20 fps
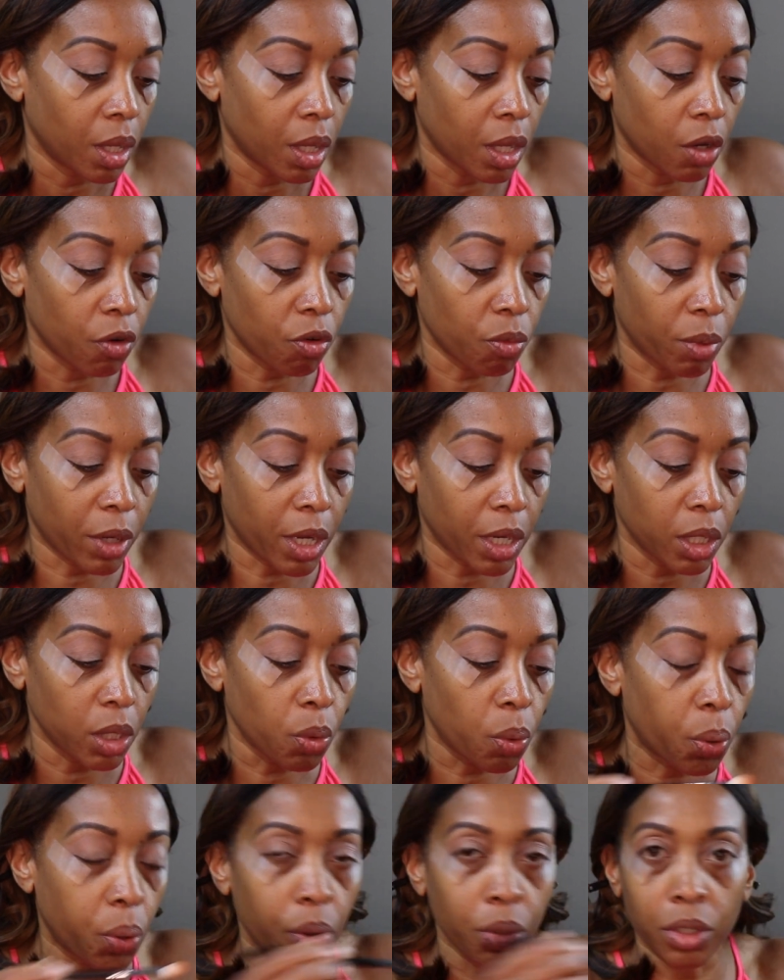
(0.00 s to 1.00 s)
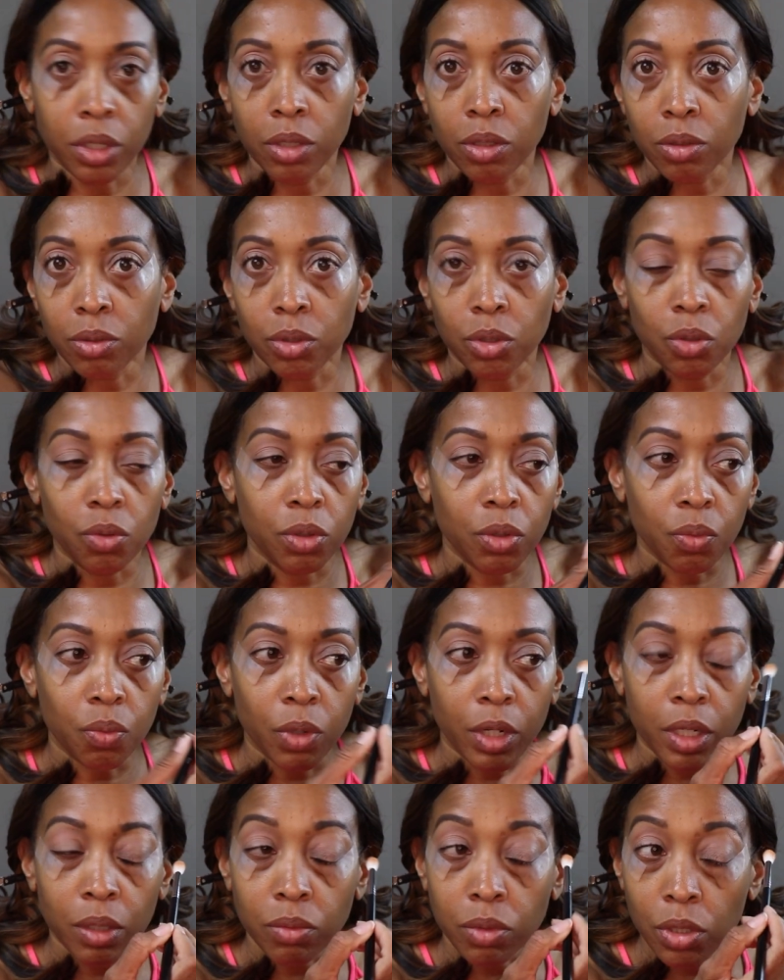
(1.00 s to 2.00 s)
Everybody, you know, doing a
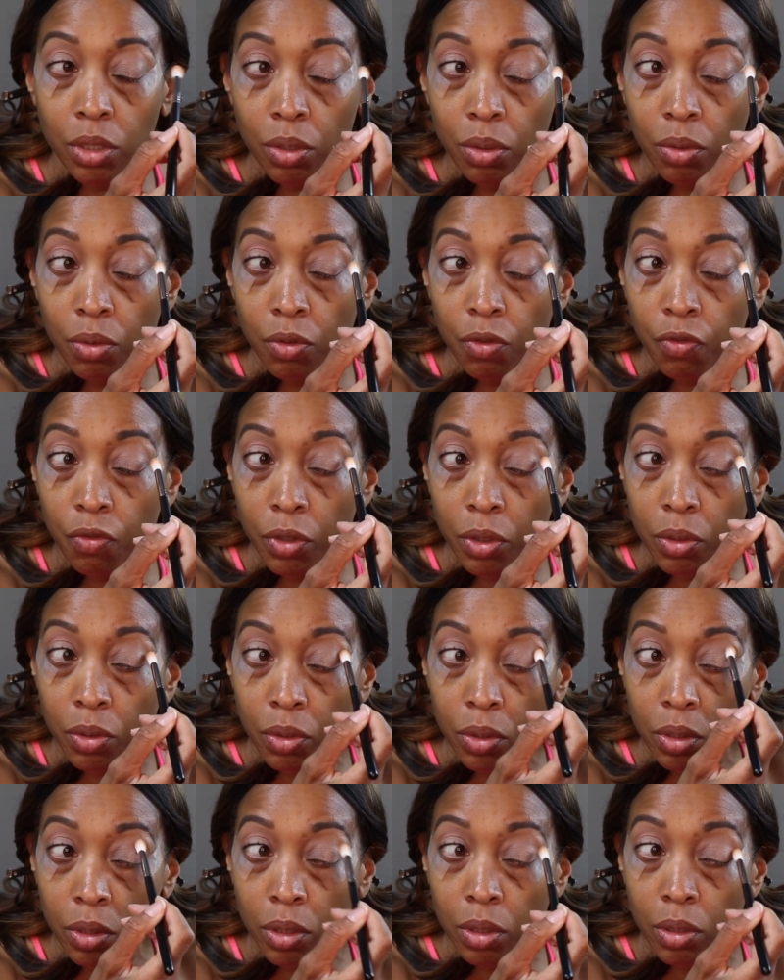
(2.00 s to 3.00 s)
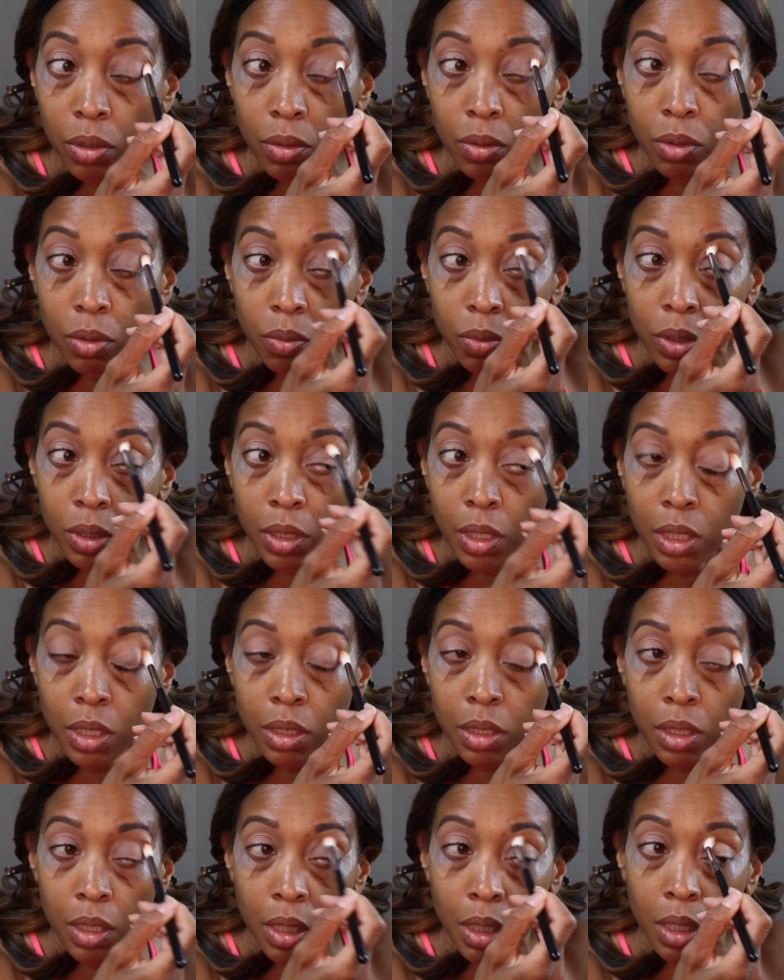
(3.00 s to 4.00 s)
round 2. First, you know, there was
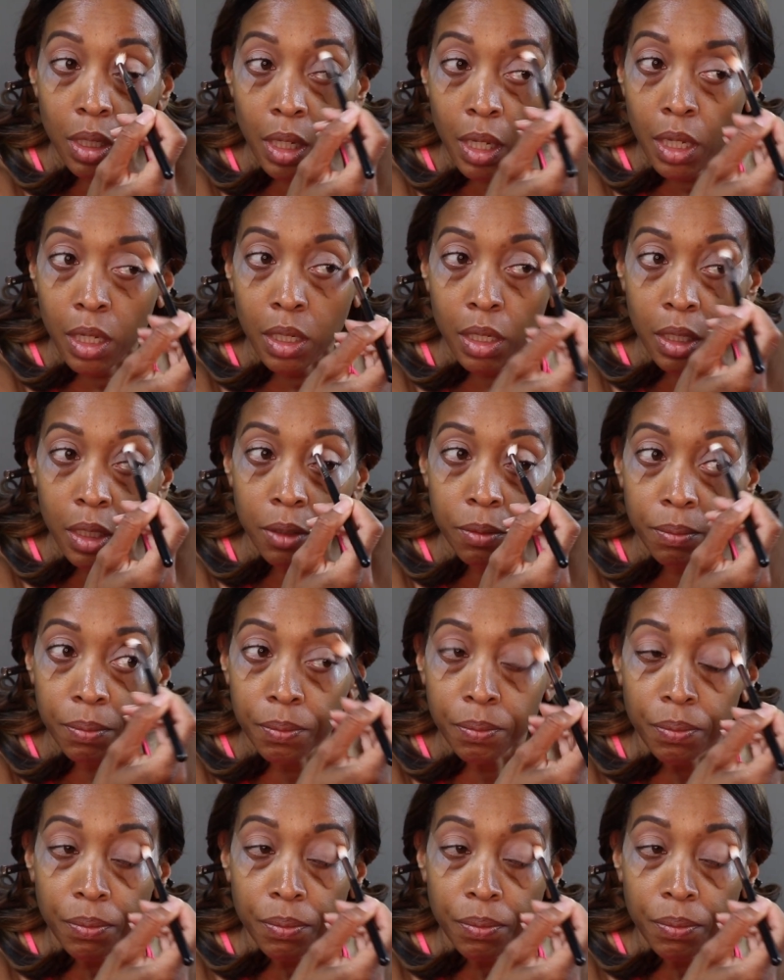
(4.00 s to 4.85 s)
Desi and Katie,